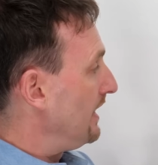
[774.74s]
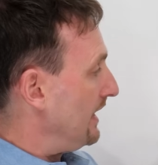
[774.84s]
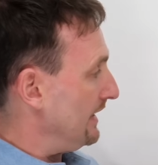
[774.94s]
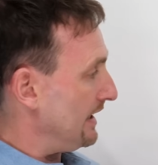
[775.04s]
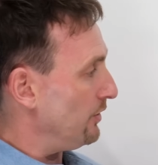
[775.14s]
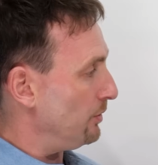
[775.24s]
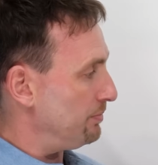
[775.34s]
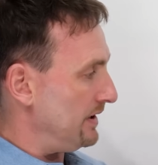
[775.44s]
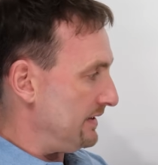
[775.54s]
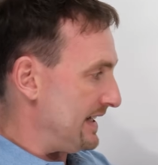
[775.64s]
And I
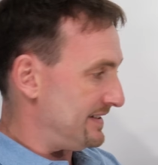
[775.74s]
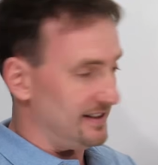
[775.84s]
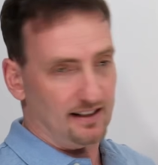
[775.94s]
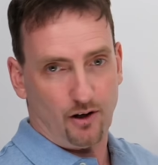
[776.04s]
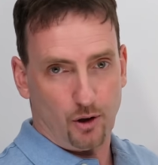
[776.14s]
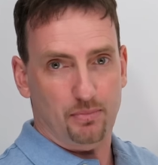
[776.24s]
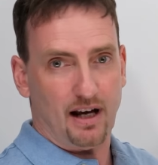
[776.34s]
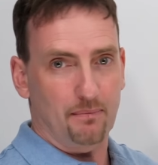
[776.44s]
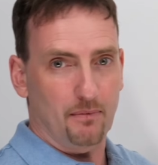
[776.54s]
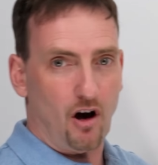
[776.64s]
hope that's it. I hope
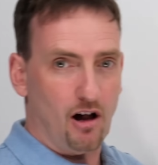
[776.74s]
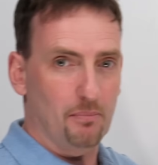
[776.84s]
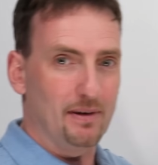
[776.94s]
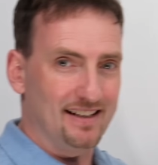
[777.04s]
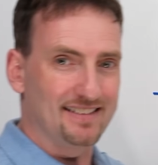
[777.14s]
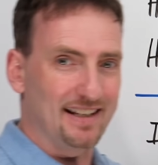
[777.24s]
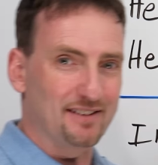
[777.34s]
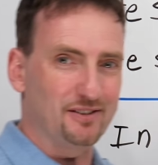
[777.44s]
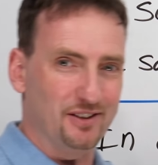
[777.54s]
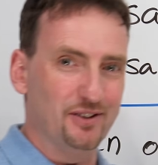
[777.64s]
that all made
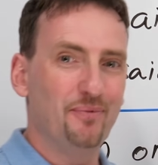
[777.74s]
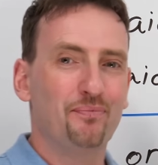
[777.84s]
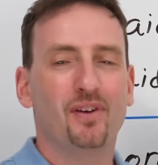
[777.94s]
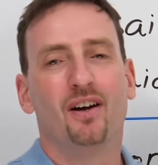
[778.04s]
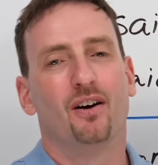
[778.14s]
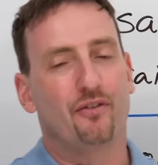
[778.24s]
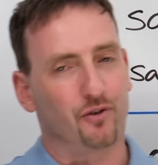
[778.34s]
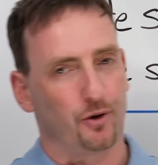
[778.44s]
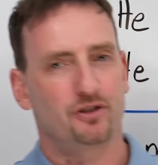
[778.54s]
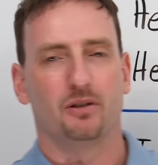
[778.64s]
sense to you. Of
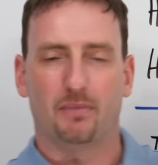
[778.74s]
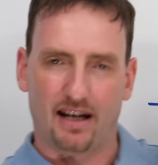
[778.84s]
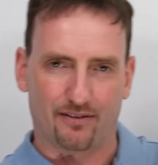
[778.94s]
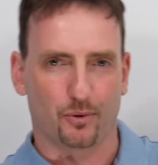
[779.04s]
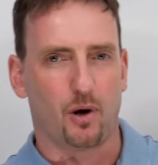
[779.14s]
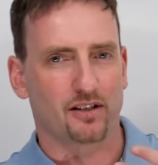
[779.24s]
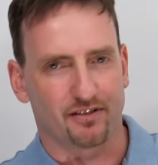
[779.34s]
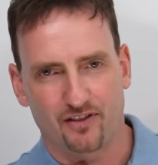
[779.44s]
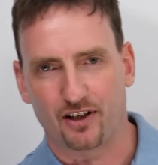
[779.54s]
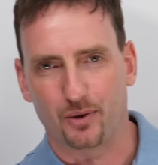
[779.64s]
course, you may have to watch
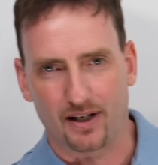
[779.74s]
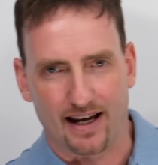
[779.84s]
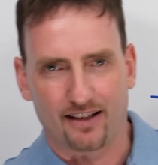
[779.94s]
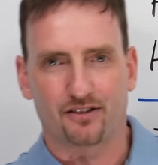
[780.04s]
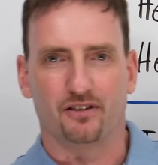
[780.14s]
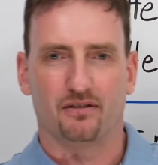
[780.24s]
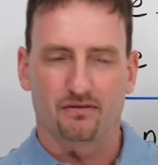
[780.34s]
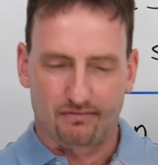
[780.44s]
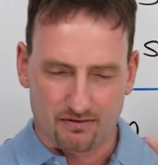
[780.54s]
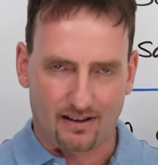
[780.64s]
the video again to
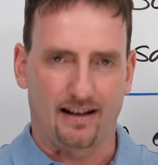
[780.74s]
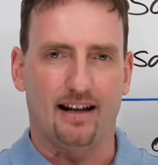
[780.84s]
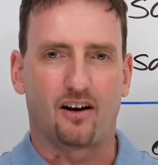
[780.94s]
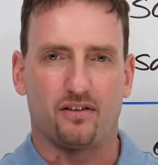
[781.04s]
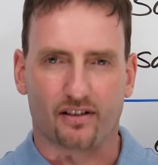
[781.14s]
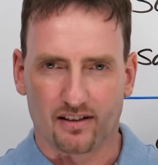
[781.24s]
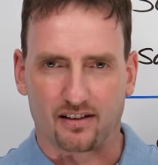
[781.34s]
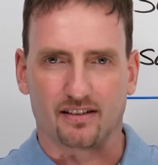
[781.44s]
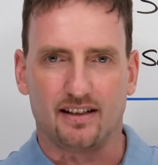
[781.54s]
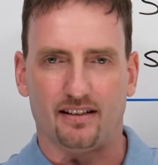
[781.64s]
get all the
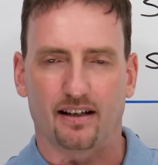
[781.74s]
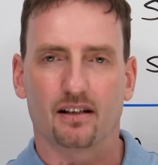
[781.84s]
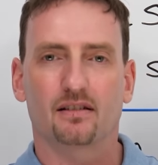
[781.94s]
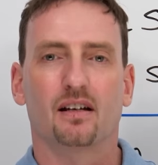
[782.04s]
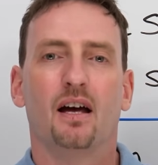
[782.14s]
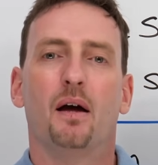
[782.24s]
little details.